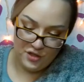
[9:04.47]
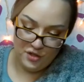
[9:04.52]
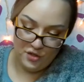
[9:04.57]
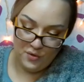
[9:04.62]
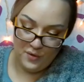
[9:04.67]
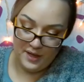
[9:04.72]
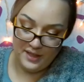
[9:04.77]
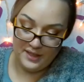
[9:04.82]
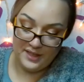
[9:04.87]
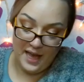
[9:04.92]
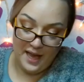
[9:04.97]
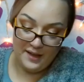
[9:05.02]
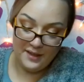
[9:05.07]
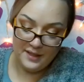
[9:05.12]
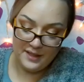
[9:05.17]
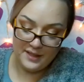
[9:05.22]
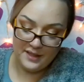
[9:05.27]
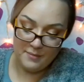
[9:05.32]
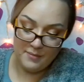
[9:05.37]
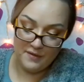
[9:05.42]
to
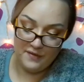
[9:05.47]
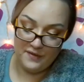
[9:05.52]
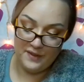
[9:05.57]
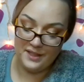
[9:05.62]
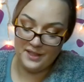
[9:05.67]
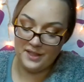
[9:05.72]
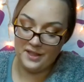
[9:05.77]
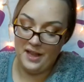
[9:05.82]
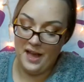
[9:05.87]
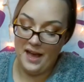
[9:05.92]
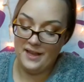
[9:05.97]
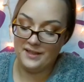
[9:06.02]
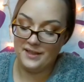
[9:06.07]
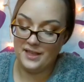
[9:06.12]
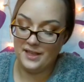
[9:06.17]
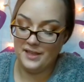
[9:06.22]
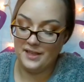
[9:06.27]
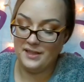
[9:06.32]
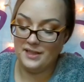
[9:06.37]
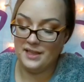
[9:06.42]
attend some of these
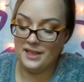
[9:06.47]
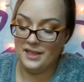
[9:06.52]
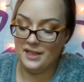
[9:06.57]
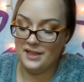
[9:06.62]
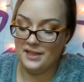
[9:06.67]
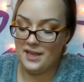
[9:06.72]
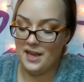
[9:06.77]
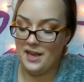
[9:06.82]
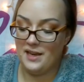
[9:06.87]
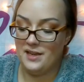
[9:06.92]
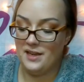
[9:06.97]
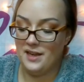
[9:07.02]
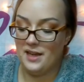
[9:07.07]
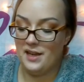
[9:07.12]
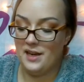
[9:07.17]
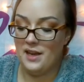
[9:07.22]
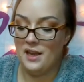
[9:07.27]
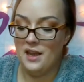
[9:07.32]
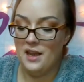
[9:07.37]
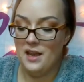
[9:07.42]
classes. He
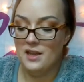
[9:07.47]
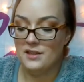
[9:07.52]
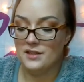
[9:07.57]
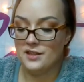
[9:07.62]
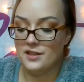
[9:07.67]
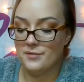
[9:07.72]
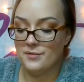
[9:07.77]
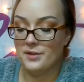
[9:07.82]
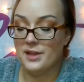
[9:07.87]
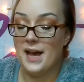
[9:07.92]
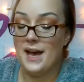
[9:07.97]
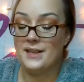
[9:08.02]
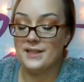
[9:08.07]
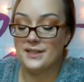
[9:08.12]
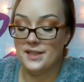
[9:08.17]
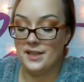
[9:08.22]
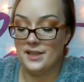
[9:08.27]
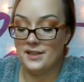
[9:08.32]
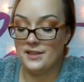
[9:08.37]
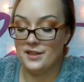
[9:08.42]
attended some
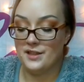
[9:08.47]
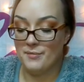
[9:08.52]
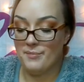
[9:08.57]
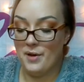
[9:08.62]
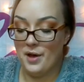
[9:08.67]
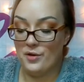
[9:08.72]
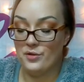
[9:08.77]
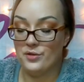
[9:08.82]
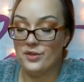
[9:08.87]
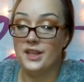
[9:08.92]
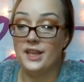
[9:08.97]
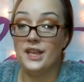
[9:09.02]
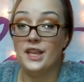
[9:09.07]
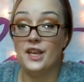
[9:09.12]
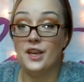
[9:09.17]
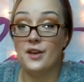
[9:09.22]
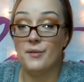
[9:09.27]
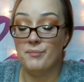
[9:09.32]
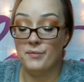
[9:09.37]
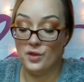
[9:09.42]
classes about
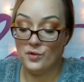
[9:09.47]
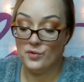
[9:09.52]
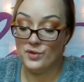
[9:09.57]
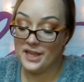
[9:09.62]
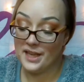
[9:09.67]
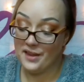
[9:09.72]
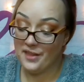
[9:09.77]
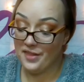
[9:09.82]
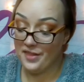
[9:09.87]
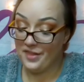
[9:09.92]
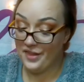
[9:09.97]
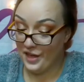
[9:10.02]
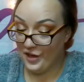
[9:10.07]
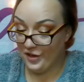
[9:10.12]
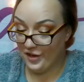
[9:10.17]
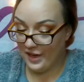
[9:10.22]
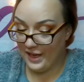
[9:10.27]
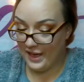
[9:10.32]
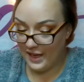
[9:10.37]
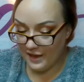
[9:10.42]
the music
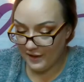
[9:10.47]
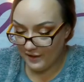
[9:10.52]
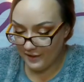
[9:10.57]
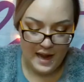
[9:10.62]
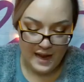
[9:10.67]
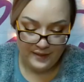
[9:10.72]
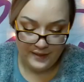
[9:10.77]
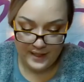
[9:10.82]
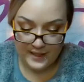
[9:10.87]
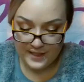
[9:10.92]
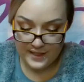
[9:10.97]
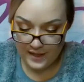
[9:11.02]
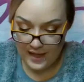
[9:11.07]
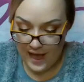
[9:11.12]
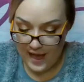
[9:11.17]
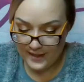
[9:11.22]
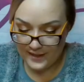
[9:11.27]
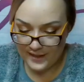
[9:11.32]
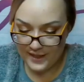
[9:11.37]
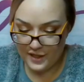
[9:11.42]
theory, and these
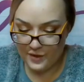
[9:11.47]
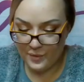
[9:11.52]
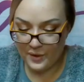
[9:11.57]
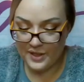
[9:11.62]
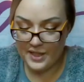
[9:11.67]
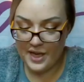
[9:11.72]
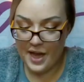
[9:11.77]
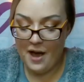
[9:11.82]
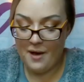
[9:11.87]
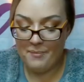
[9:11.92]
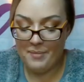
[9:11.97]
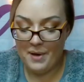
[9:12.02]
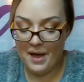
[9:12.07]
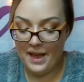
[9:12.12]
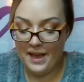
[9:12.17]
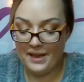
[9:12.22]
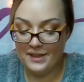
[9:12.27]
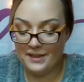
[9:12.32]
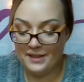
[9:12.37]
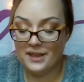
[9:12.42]
classes were taught
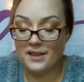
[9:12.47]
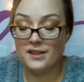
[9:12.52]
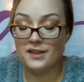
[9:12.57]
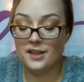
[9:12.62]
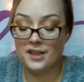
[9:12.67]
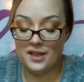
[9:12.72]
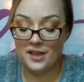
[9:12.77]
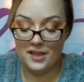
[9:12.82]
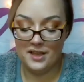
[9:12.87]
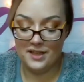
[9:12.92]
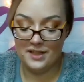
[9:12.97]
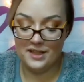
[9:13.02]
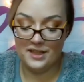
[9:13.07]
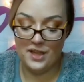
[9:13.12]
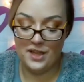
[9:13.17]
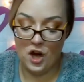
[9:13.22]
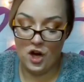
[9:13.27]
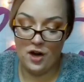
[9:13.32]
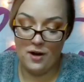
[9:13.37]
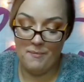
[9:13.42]
by Nikola
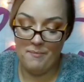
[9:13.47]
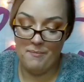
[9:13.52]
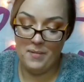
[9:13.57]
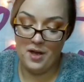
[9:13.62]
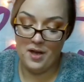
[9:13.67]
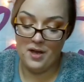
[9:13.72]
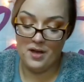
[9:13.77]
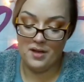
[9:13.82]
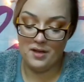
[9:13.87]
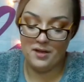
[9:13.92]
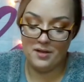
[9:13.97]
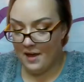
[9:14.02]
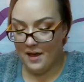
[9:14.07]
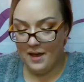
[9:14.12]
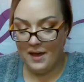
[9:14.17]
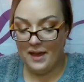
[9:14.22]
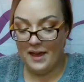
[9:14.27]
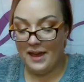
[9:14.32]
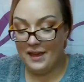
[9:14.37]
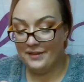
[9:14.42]
Zaremba.
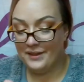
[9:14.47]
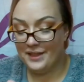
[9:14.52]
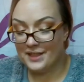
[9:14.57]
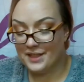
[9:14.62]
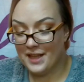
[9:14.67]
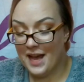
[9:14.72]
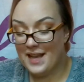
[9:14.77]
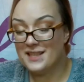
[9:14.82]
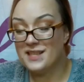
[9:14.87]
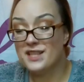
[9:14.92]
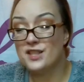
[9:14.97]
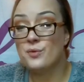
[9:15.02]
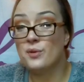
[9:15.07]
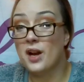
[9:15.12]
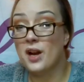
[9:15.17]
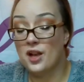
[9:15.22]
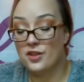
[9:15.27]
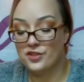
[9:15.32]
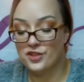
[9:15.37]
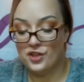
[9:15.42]
And these classes
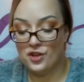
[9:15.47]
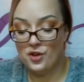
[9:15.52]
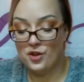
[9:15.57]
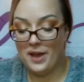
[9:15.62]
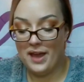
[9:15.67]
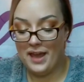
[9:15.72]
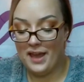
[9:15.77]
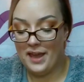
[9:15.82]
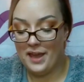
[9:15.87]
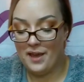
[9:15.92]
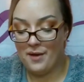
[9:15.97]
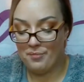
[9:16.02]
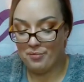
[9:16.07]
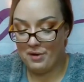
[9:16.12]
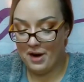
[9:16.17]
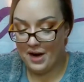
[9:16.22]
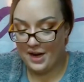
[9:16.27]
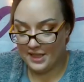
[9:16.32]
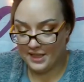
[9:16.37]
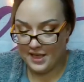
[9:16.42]
were also a
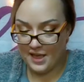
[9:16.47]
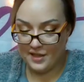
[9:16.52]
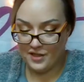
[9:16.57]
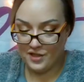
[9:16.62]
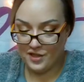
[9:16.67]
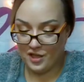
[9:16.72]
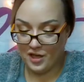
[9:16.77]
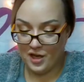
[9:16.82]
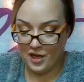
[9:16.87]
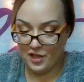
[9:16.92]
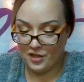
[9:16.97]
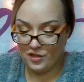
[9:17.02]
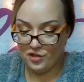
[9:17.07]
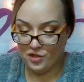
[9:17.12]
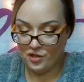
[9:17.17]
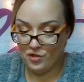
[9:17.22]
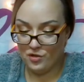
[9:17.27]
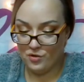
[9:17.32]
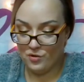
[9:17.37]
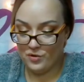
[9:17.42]
predecessor
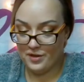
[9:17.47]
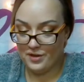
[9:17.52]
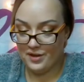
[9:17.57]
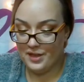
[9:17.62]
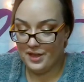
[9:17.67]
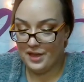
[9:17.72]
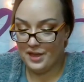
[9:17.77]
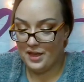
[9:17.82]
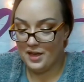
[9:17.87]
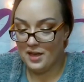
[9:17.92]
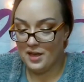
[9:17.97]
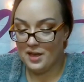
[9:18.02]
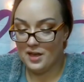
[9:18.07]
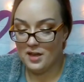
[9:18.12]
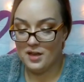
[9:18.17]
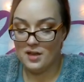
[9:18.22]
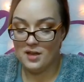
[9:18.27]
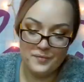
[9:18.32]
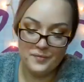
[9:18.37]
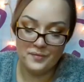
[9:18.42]
to
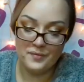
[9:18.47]
the